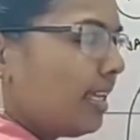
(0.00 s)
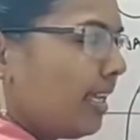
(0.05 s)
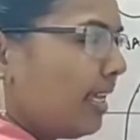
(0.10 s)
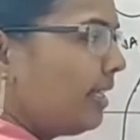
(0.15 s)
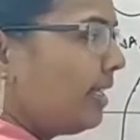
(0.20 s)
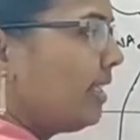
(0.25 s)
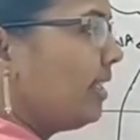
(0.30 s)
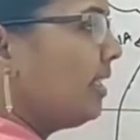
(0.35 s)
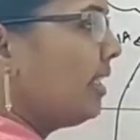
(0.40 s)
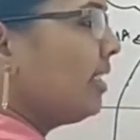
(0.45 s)

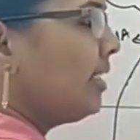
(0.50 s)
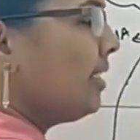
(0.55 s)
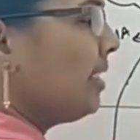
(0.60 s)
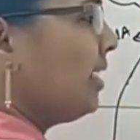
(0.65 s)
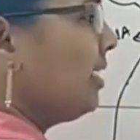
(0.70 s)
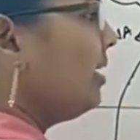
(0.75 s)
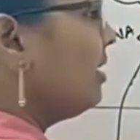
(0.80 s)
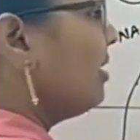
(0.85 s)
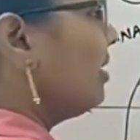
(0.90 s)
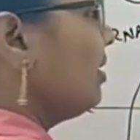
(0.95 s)
a
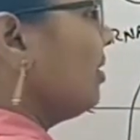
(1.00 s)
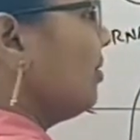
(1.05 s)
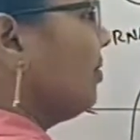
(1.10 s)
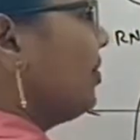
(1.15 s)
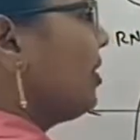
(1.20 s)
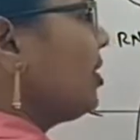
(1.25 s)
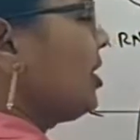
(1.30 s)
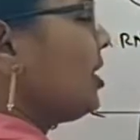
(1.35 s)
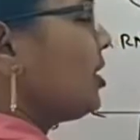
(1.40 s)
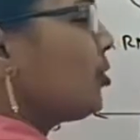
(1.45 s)
DNA
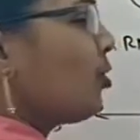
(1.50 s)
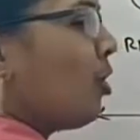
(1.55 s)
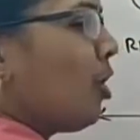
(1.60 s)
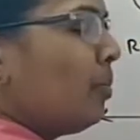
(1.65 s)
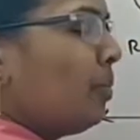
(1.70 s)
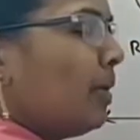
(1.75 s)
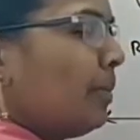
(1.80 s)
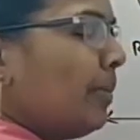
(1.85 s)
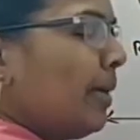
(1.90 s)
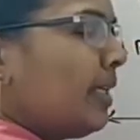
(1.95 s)
which is
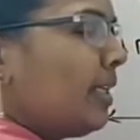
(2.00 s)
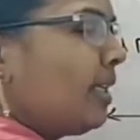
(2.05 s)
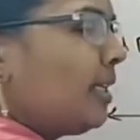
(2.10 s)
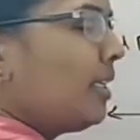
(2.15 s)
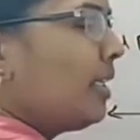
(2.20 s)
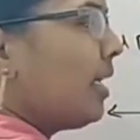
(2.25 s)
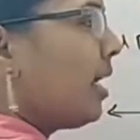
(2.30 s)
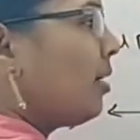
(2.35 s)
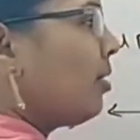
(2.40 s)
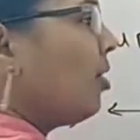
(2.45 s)

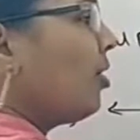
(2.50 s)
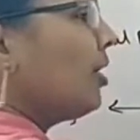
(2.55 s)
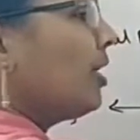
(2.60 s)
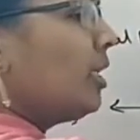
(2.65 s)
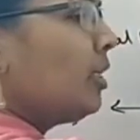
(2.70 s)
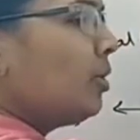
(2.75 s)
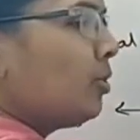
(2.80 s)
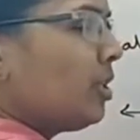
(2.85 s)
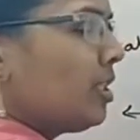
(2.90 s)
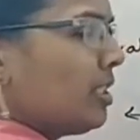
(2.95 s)
complementary
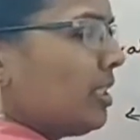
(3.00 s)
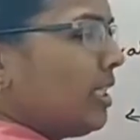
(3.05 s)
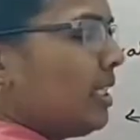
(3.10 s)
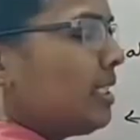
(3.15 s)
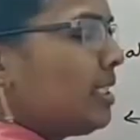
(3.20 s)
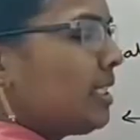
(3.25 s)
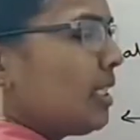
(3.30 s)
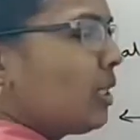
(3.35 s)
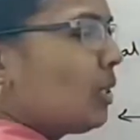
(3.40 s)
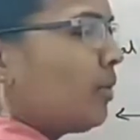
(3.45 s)
according to the gene
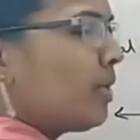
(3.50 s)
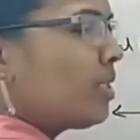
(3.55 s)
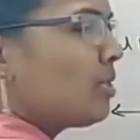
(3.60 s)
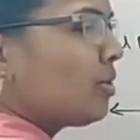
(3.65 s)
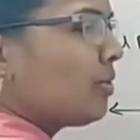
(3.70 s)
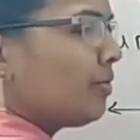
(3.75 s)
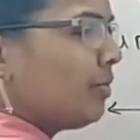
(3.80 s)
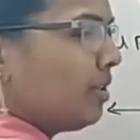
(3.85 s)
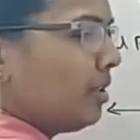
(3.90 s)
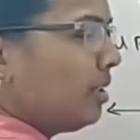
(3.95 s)
sequence
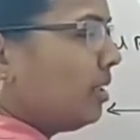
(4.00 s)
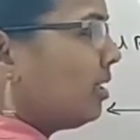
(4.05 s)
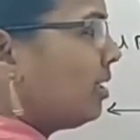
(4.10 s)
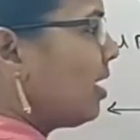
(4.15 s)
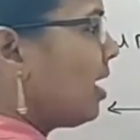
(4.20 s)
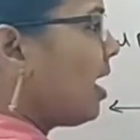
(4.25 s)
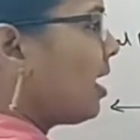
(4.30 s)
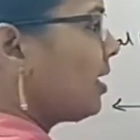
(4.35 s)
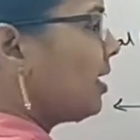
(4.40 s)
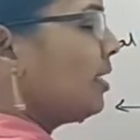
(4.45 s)
of
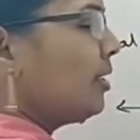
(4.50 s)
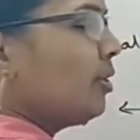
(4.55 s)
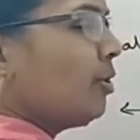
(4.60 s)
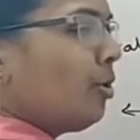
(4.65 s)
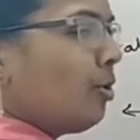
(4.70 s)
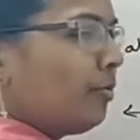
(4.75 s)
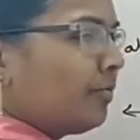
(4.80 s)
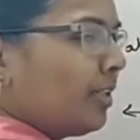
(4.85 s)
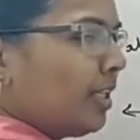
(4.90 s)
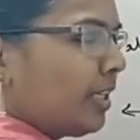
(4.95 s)
RNA
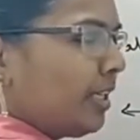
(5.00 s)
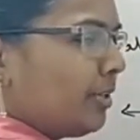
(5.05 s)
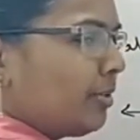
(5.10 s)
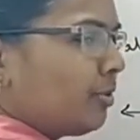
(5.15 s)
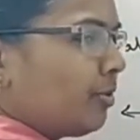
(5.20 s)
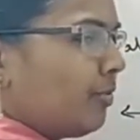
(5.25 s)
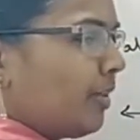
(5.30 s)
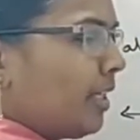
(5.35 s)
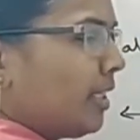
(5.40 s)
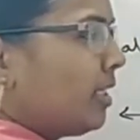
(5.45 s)
of the
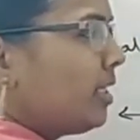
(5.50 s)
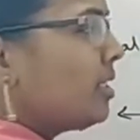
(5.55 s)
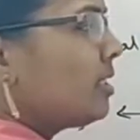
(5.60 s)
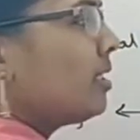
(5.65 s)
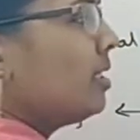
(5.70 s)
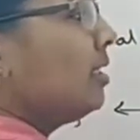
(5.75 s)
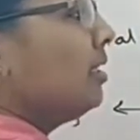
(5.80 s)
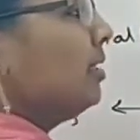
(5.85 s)
retrovirus,